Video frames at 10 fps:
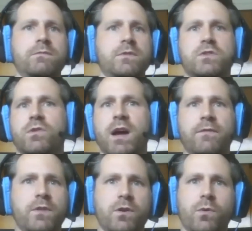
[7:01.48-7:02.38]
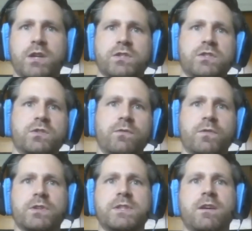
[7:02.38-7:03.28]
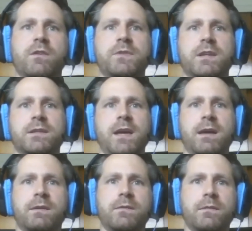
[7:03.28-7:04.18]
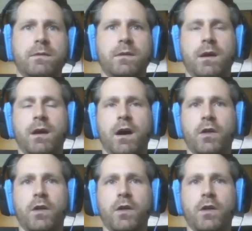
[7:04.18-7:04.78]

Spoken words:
derive the equations, do it for yourself, you can take other